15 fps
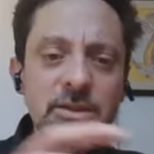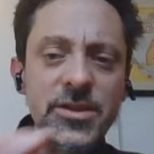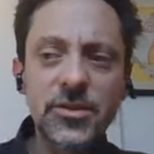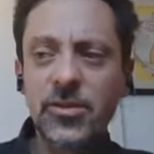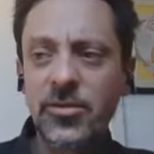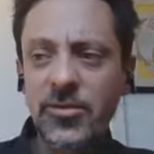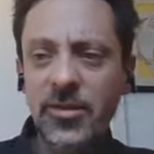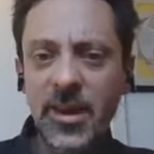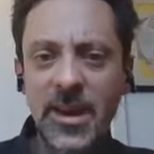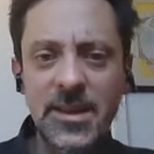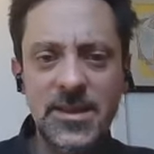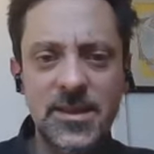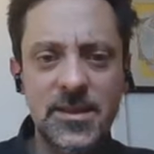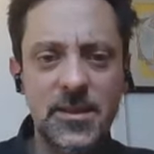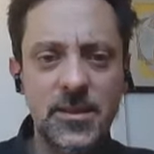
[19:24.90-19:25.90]

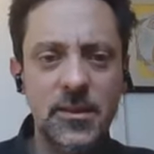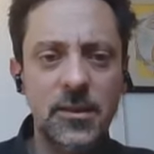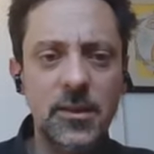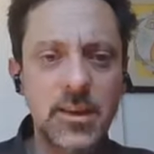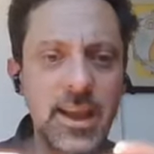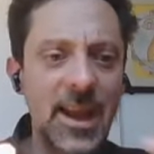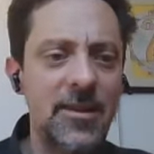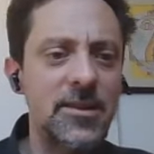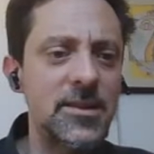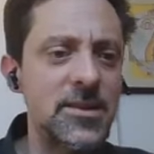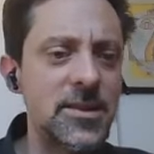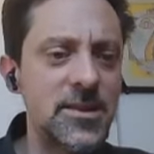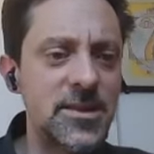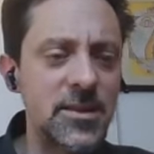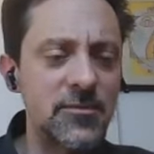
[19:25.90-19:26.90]
create
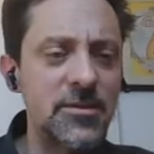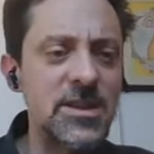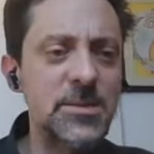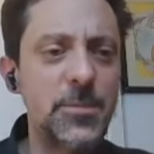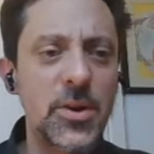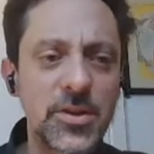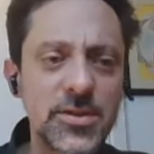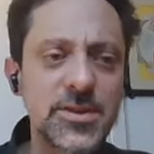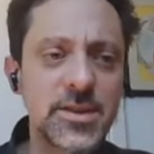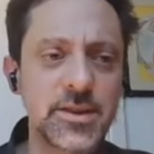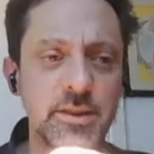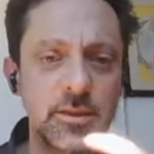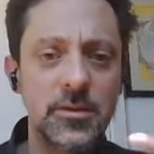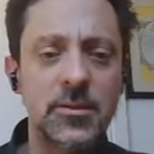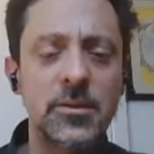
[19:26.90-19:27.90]
characters that respond to
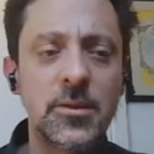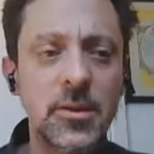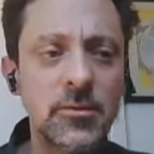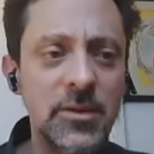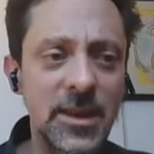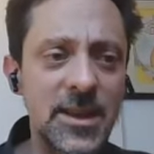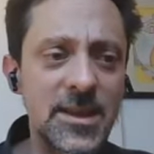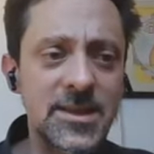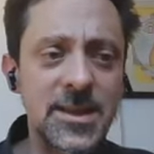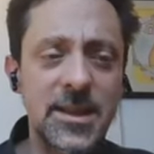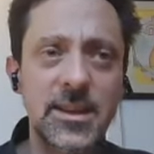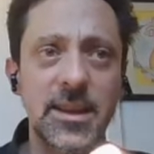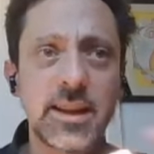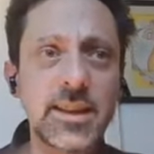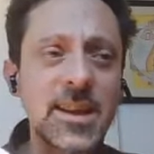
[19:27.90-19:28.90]
you
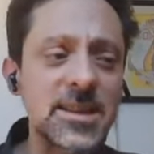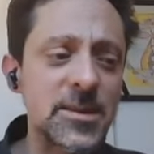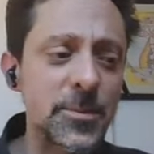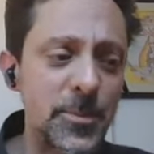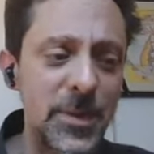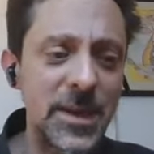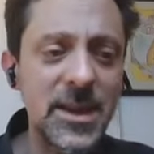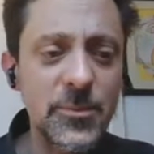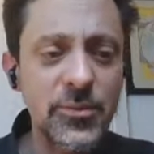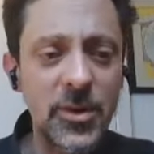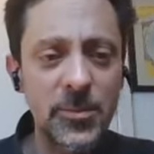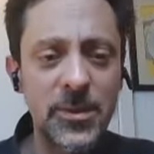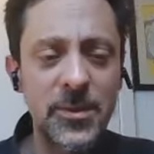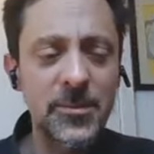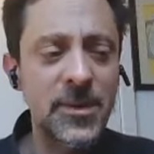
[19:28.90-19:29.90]
realistically? And there's a big
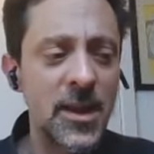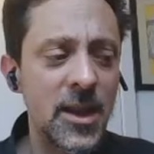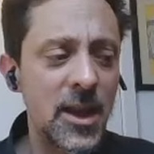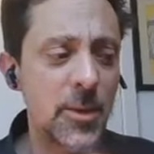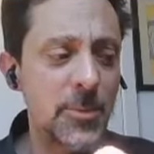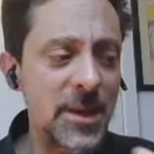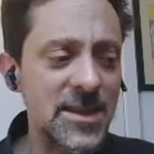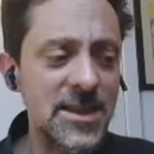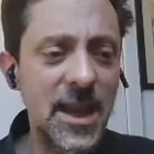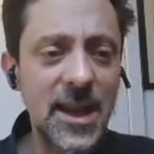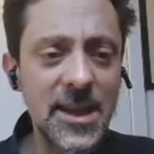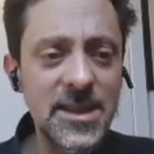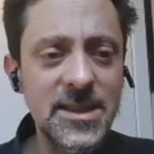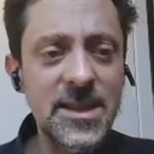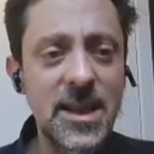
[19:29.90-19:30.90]
problem, a big
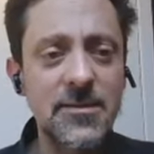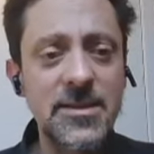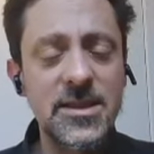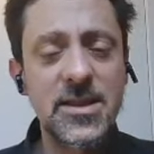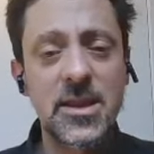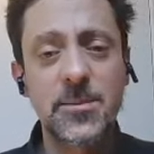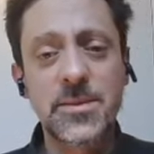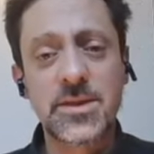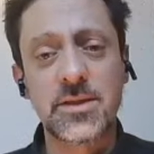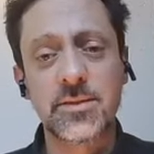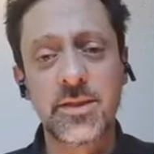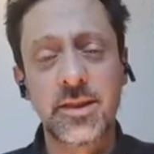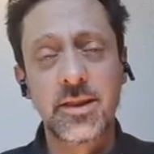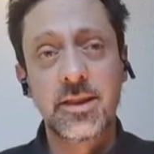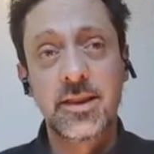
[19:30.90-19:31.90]
challenge there in terms of
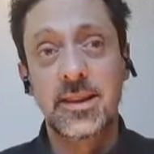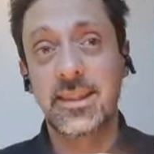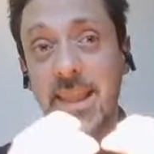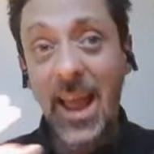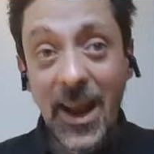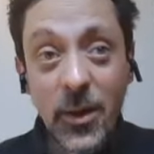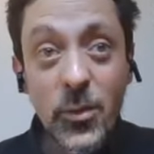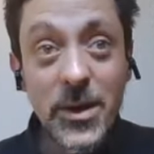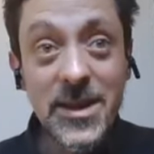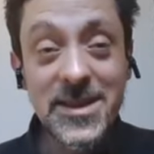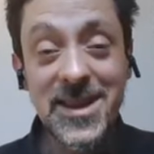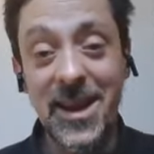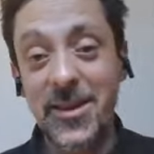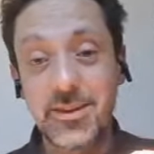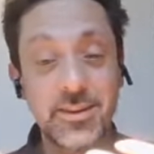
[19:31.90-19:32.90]
language.
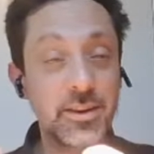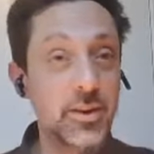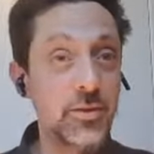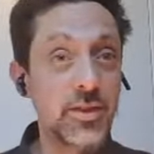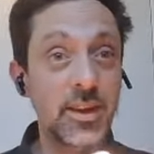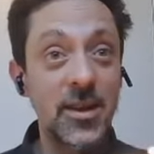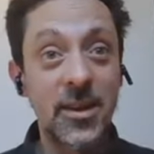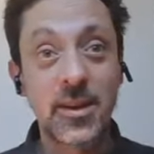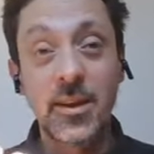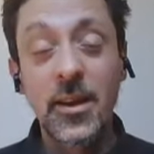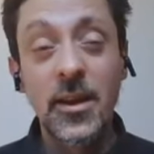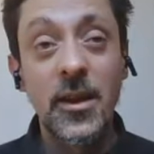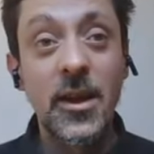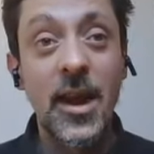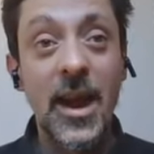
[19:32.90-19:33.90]
How
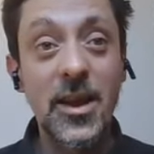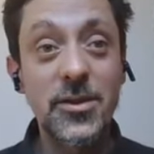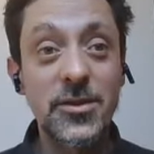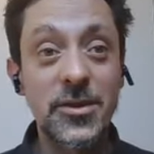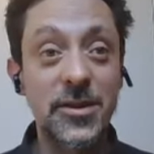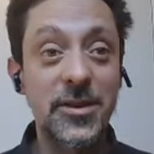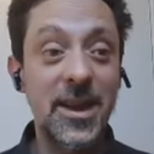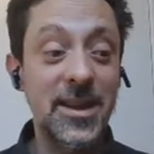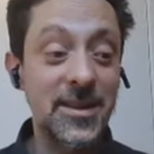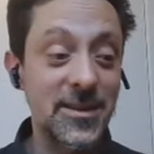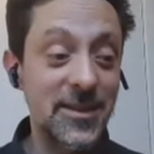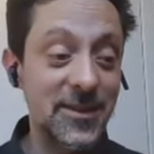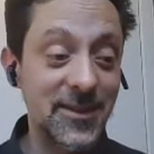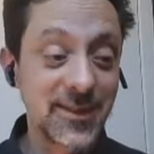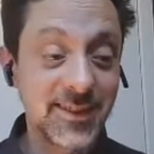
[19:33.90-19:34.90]
do you get
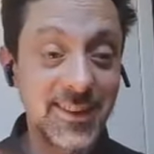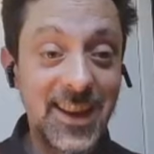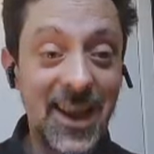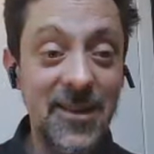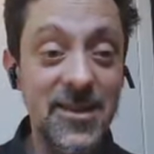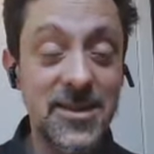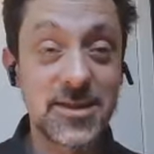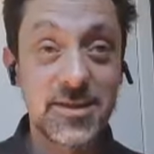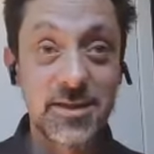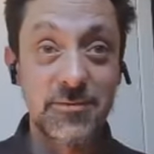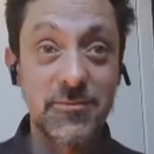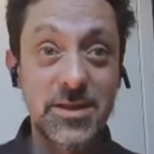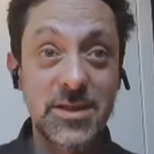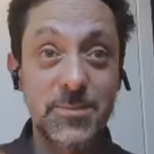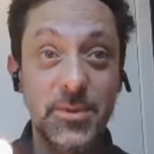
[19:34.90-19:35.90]
characters that
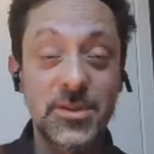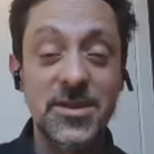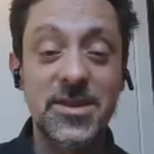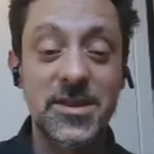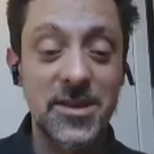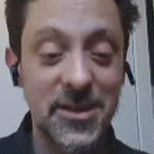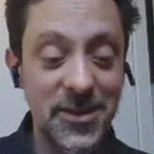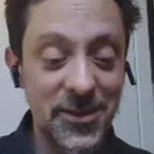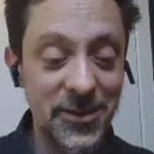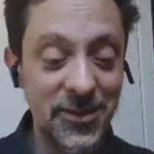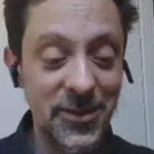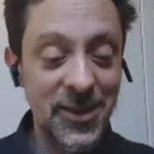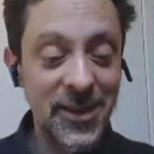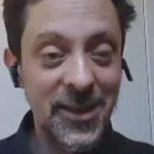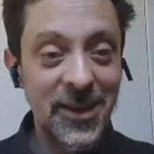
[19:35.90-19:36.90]
respond to
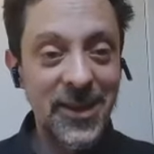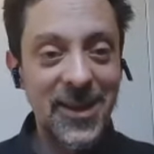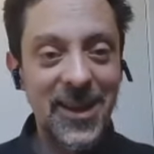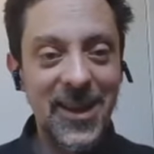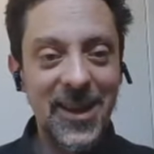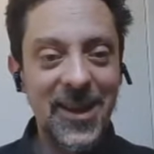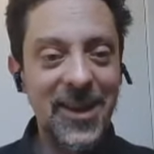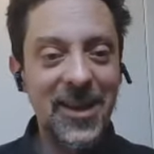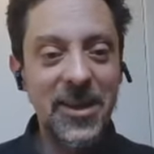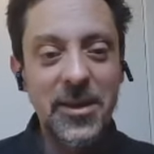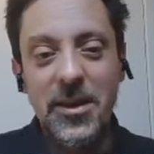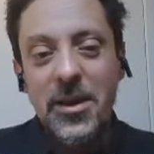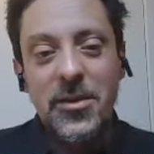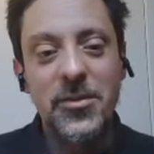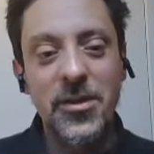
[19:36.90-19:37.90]
you,
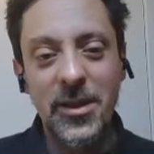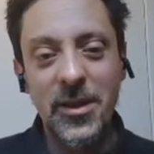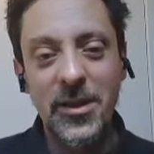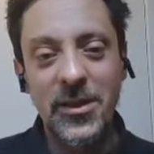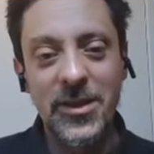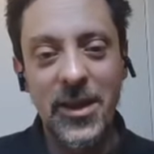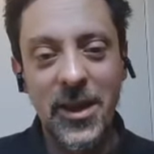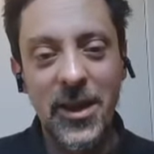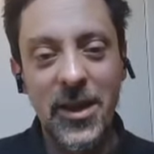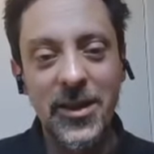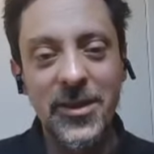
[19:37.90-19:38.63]
that